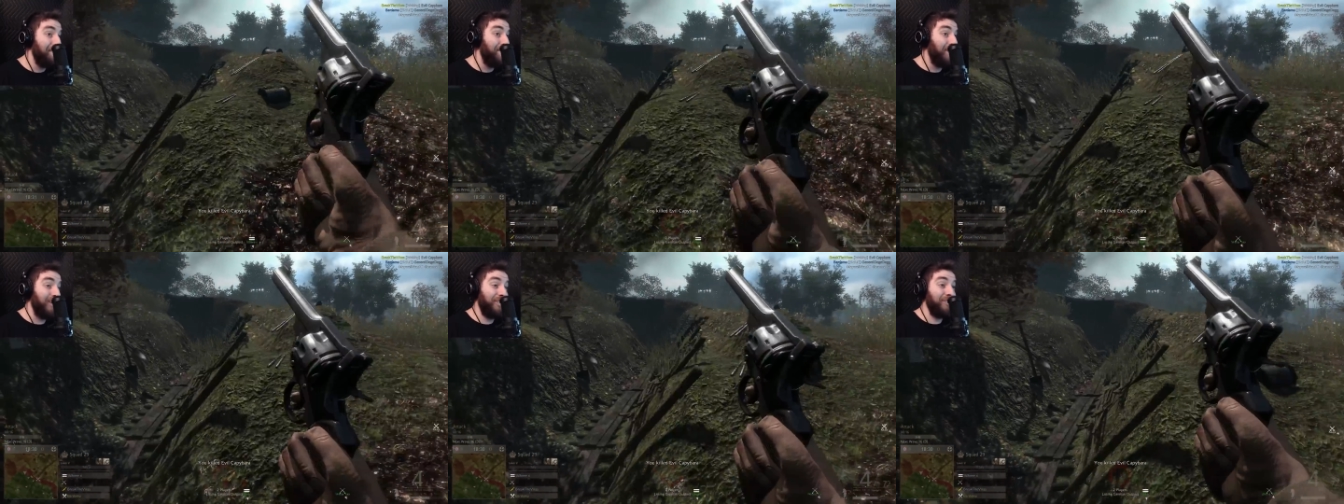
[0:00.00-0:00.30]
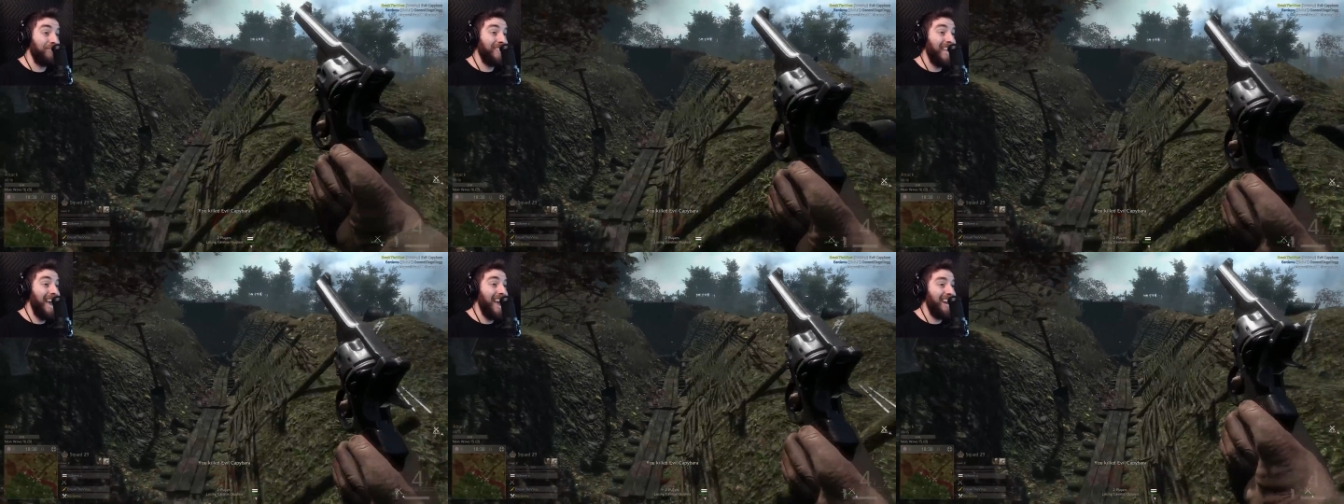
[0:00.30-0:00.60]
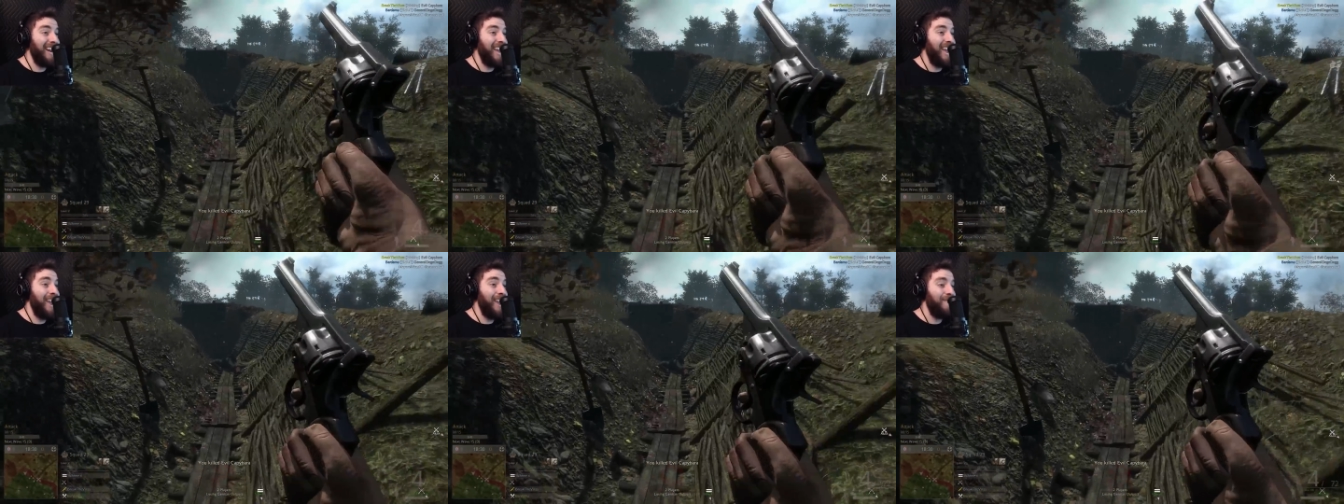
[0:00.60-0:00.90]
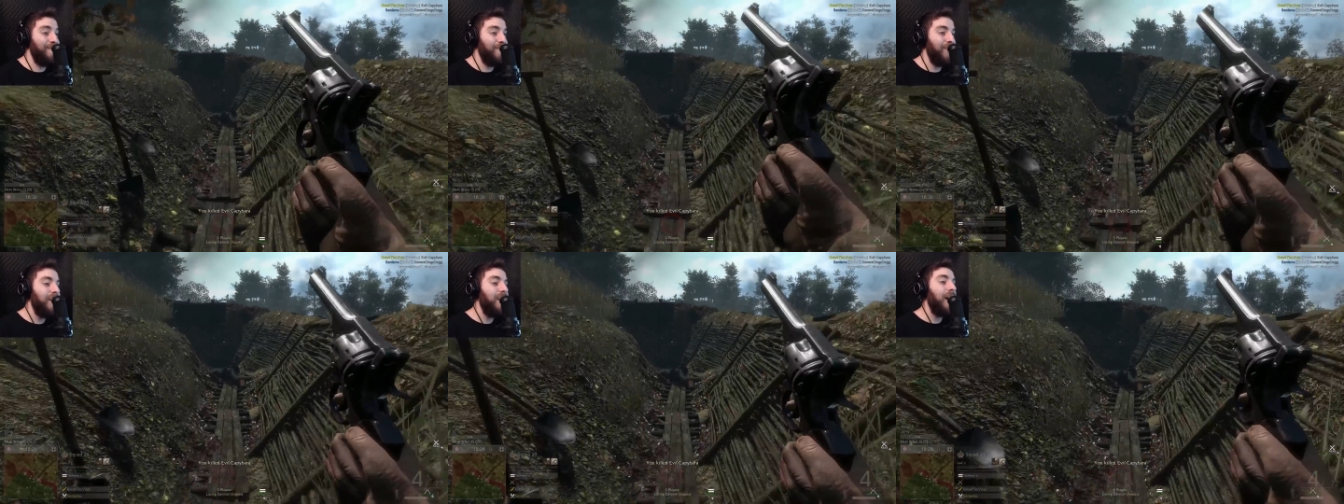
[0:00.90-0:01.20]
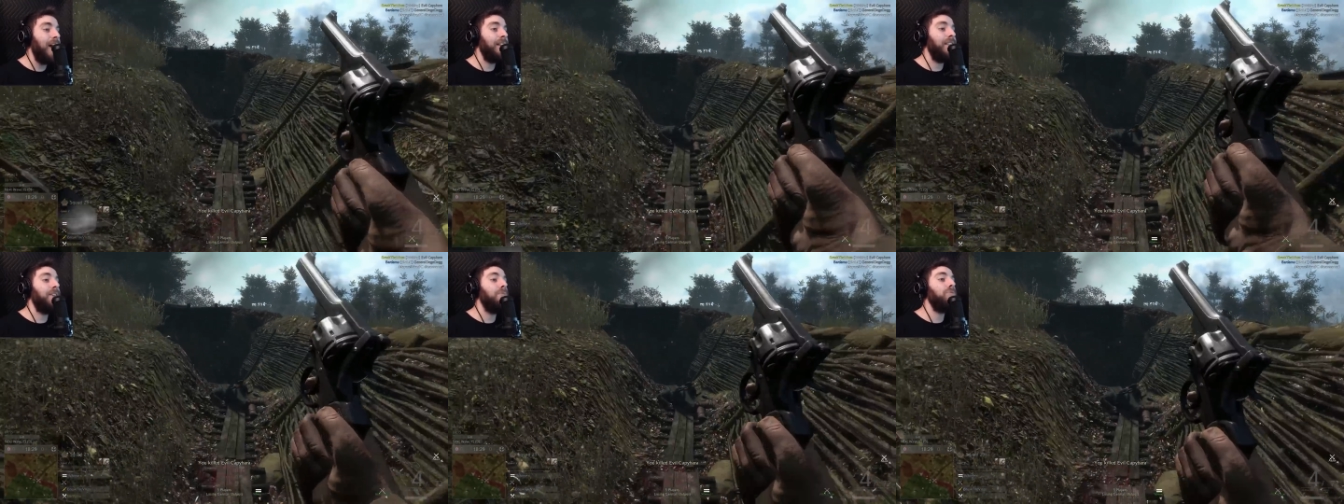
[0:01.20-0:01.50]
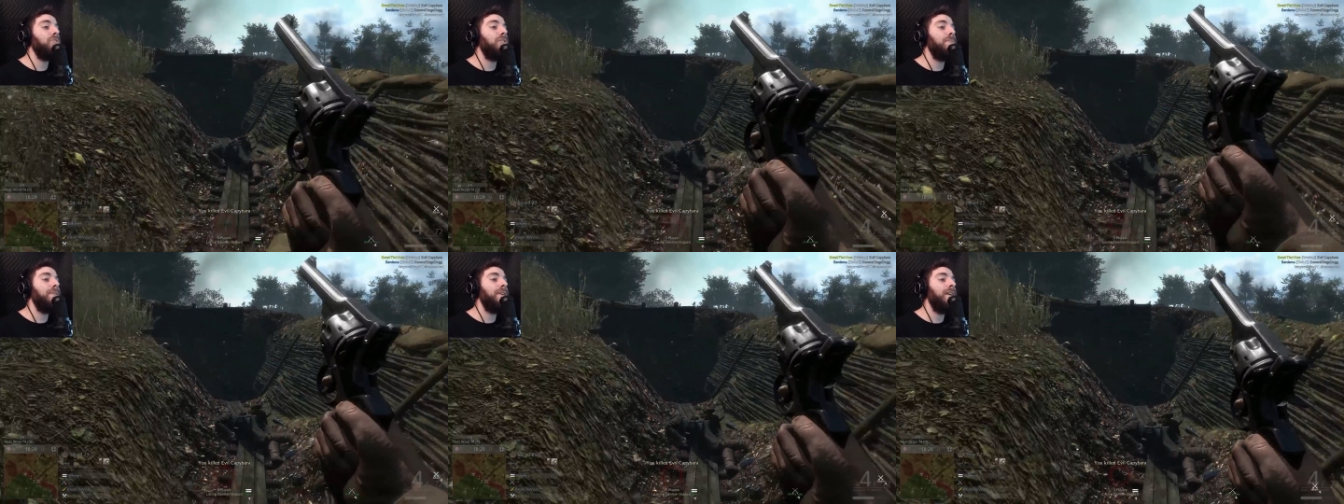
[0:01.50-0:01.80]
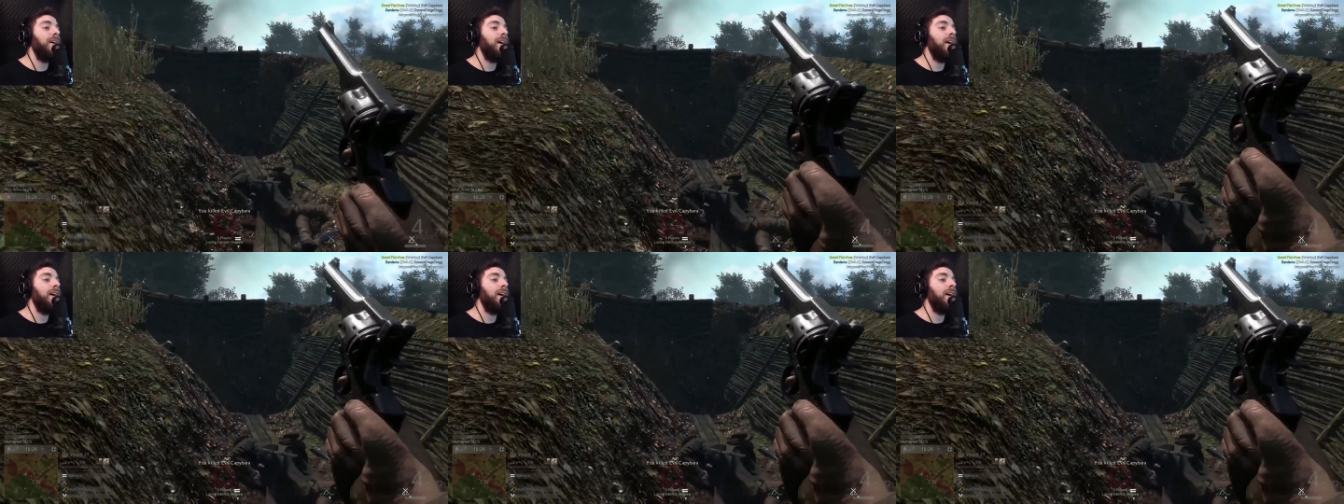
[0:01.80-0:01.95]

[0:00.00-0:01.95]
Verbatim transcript: Butchered that name. I thought it was going to be